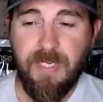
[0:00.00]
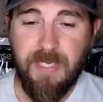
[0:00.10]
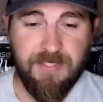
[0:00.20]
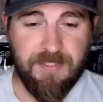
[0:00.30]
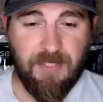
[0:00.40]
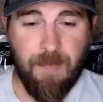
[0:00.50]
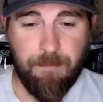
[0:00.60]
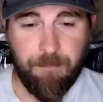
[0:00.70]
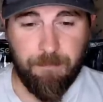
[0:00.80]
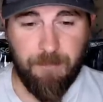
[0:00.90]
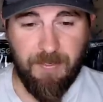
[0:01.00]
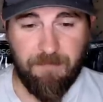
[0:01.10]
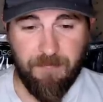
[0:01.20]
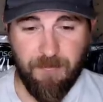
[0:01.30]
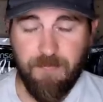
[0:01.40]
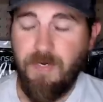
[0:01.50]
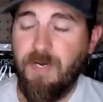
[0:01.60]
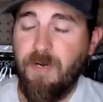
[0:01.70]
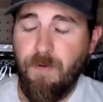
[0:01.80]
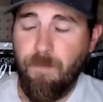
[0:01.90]
It's a lot beefier,
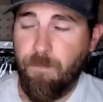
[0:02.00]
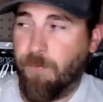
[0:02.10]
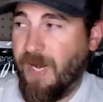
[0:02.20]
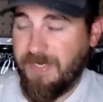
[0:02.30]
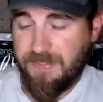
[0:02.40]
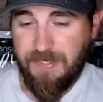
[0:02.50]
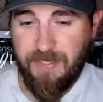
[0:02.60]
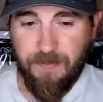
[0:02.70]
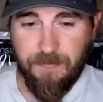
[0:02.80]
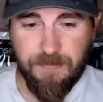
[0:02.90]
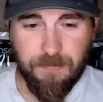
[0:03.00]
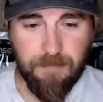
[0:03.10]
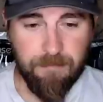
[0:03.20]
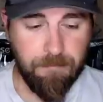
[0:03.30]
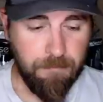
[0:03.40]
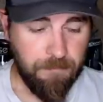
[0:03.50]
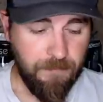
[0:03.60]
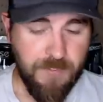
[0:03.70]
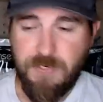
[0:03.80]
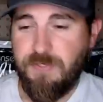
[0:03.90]
brass gears.
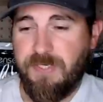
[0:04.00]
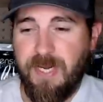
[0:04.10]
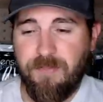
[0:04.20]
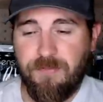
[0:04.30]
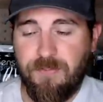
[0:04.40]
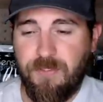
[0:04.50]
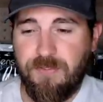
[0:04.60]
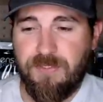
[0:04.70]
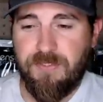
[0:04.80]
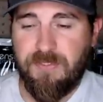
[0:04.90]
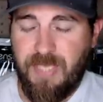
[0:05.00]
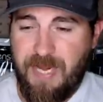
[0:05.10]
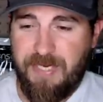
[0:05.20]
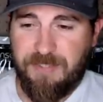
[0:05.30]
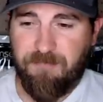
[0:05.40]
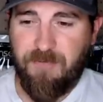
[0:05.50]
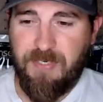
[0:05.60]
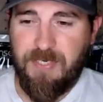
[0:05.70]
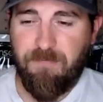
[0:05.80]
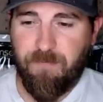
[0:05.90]
You can't use the
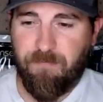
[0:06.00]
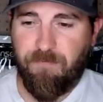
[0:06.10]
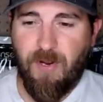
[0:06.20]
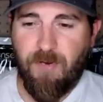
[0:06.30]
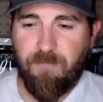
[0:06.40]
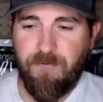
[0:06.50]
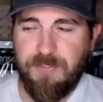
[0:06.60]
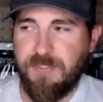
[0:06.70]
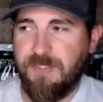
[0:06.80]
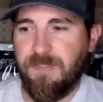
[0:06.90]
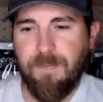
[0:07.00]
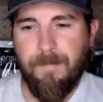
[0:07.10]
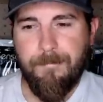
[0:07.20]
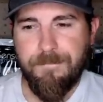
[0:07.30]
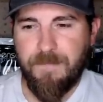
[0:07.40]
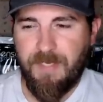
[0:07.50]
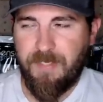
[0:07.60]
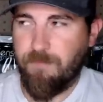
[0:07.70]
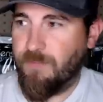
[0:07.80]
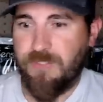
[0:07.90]
SV for frog fishing,
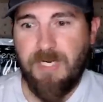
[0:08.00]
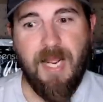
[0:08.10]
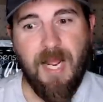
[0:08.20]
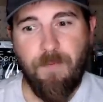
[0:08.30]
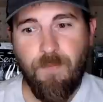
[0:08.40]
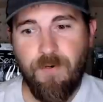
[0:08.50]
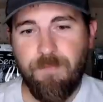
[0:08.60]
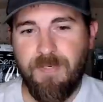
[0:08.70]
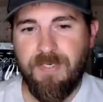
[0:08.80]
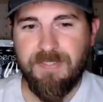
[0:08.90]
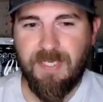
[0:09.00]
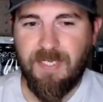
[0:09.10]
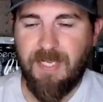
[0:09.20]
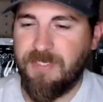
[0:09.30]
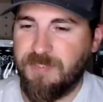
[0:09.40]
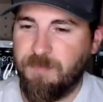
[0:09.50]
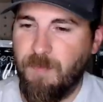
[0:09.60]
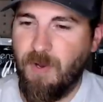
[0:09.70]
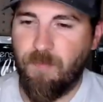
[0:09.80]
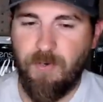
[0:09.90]
which I would because I like a
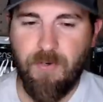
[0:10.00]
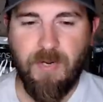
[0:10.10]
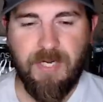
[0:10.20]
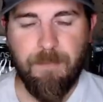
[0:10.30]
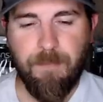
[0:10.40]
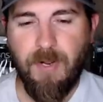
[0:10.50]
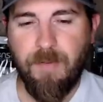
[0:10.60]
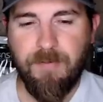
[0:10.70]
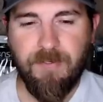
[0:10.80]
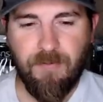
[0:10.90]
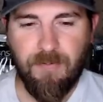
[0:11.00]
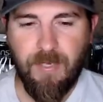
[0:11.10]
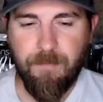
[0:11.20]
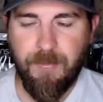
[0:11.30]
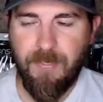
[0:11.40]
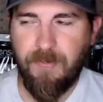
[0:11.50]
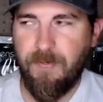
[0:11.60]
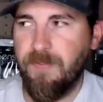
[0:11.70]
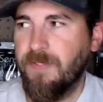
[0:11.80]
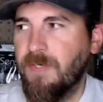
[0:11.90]
small reel. I can palm it a lot
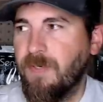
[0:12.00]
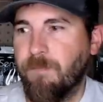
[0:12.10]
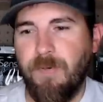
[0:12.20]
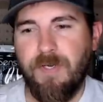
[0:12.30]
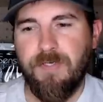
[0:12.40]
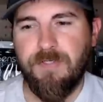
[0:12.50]
better, but